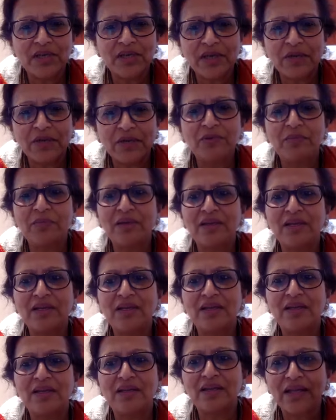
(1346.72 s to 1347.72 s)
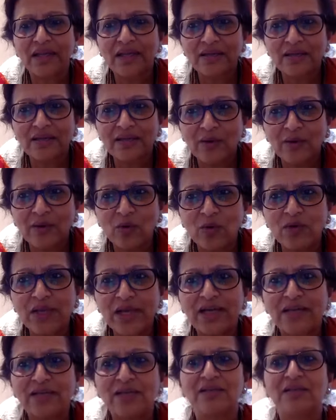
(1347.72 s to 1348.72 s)
everybody, like the Lord
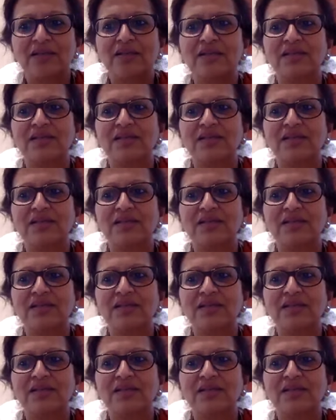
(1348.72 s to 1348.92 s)
had,